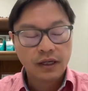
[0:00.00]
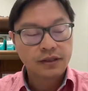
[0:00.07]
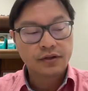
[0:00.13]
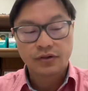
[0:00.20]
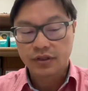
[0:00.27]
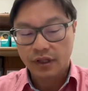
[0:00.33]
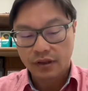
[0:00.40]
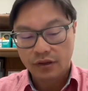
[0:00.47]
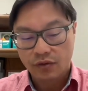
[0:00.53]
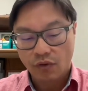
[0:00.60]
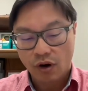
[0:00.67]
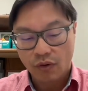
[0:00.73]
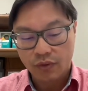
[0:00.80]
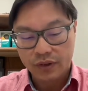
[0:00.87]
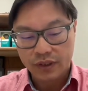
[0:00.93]
There's nothing
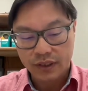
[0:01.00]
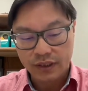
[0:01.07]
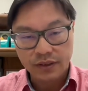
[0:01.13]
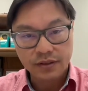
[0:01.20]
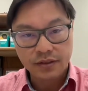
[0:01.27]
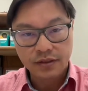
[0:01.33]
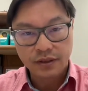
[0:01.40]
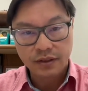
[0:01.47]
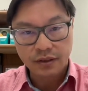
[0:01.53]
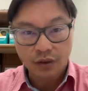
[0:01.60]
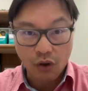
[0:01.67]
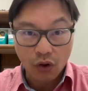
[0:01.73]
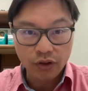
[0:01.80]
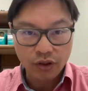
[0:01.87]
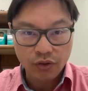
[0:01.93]
wrong with the insulin
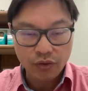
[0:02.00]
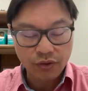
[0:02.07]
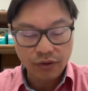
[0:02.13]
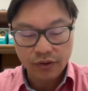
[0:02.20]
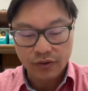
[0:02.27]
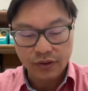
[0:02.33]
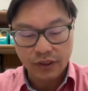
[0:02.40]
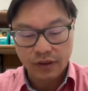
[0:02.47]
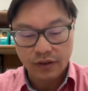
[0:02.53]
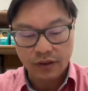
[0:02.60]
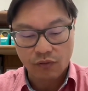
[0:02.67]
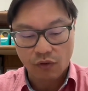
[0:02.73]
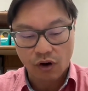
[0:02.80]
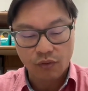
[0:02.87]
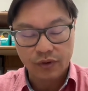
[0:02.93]
molecule. There was
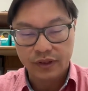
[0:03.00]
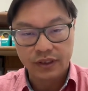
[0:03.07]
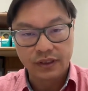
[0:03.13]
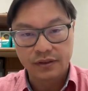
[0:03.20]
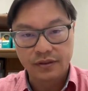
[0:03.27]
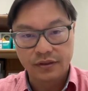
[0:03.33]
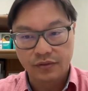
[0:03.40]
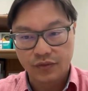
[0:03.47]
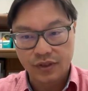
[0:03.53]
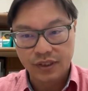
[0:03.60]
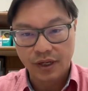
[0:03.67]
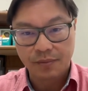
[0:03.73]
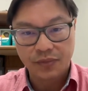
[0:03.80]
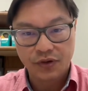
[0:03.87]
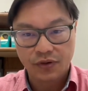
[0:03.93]
nothing wrong with the insulin
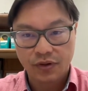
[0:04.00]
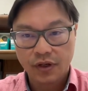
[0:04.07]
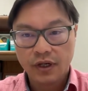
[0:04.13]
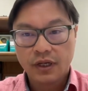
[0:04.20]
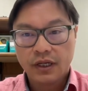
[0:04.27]
receptor.